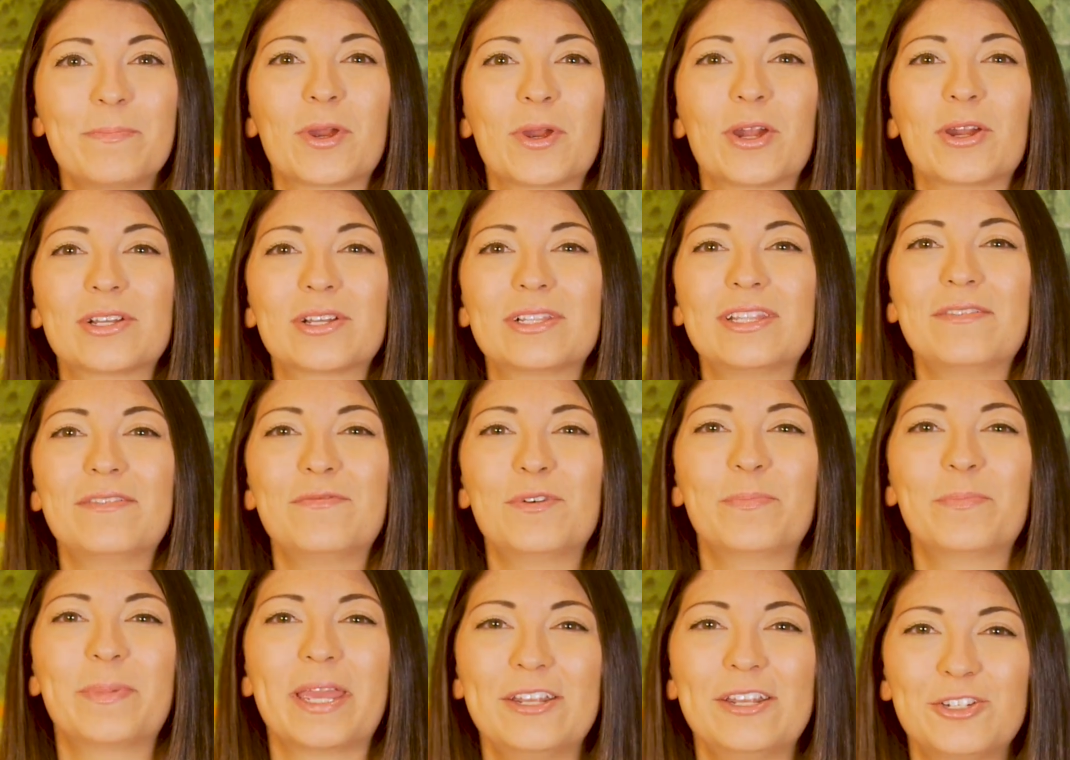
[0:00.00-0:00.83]
perk
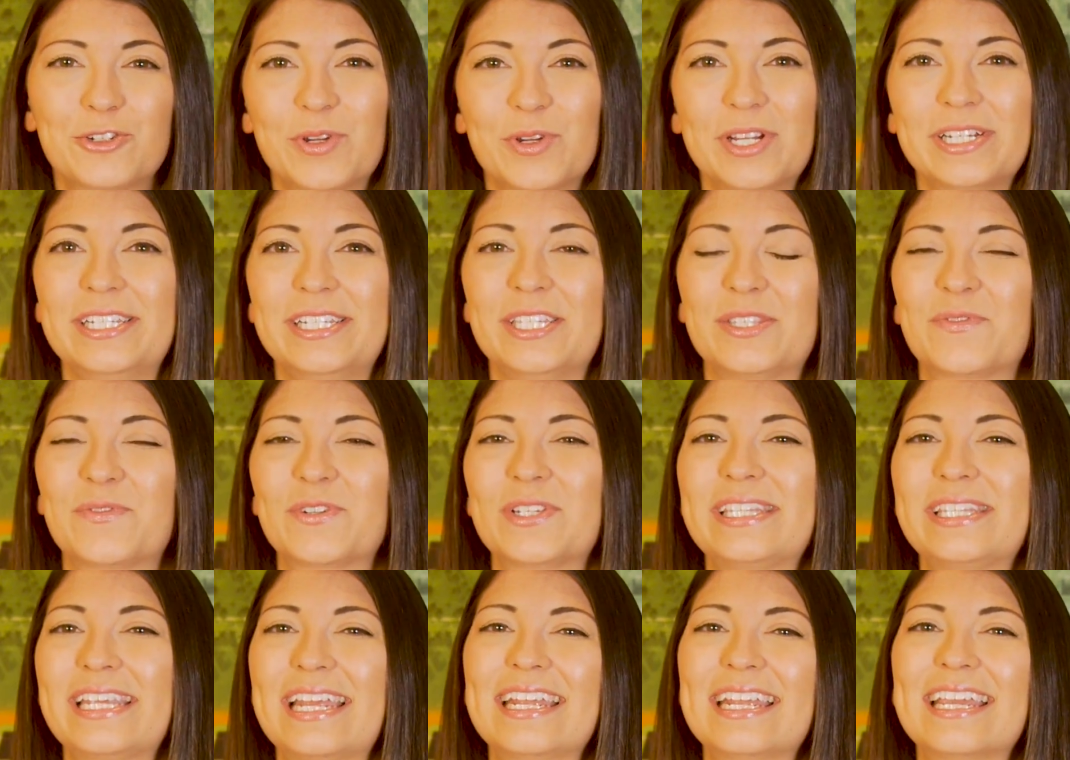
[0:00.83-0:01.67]
level patrons
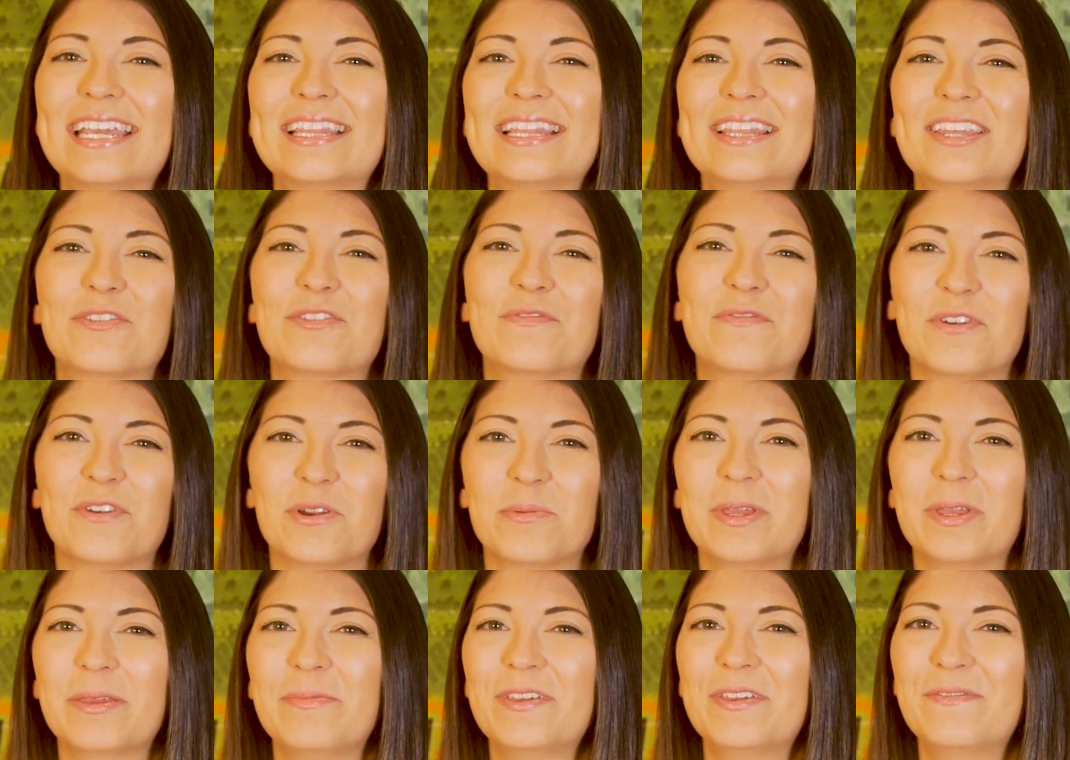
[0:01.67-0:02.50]
for sending in their
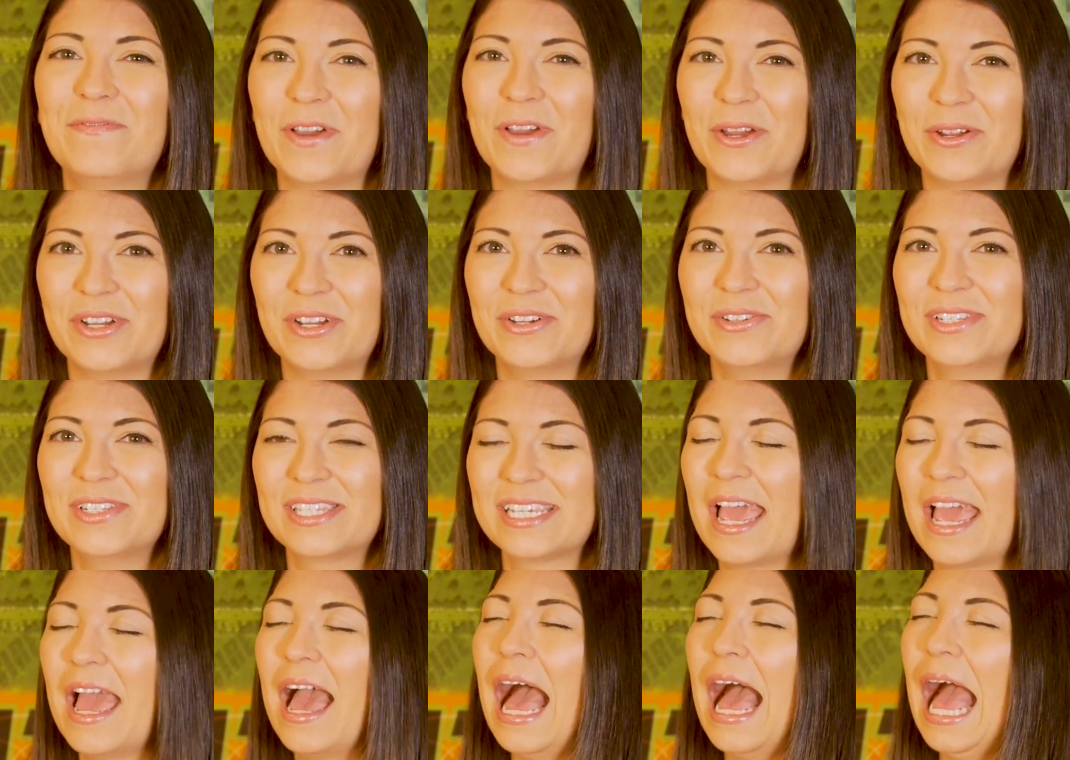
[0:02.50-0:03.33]
fur baby photos.